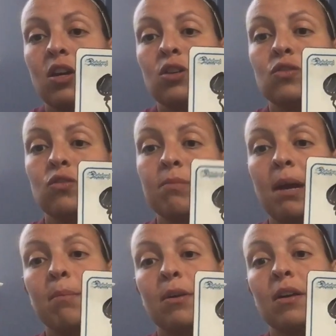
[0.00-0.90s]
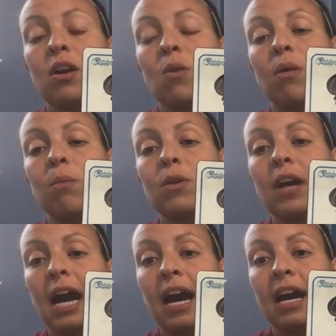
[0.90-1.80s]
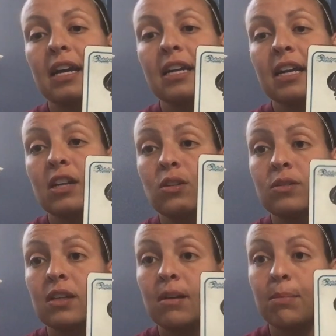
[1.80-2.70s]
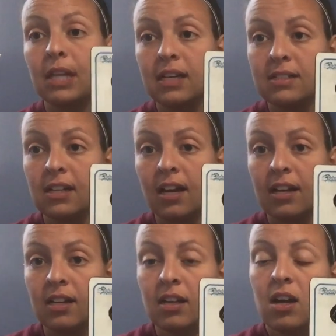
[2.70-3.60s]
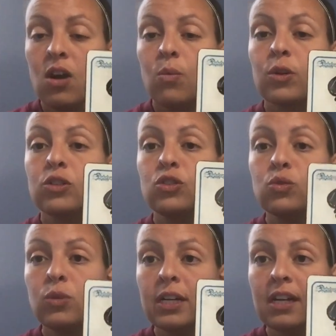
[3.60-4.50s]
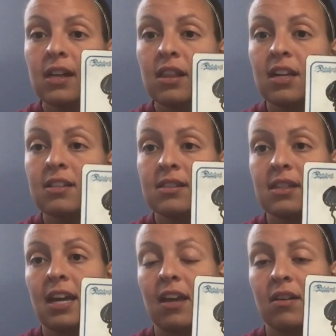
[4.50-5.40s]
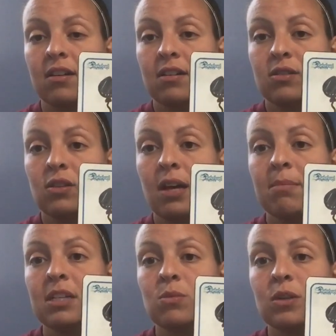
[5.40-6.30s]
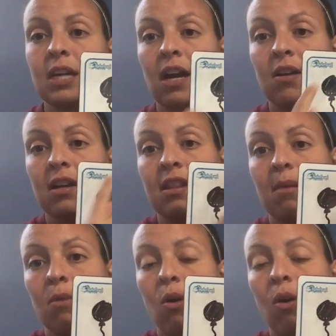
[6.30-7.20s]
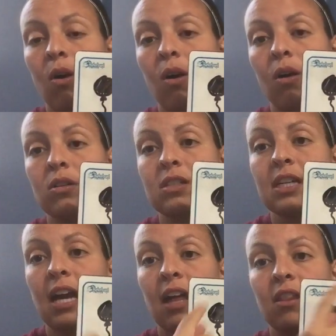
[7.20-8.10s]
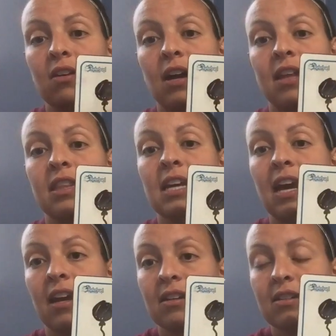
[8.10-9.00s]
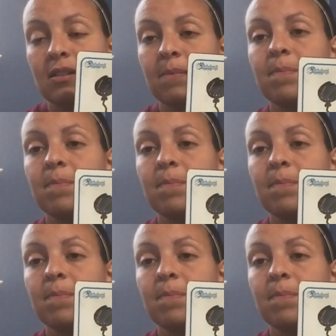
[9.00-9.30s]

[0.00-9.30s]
So remember, when we're adding and using the plus sign, we're joining things together. So that means we're counting them all together at the end.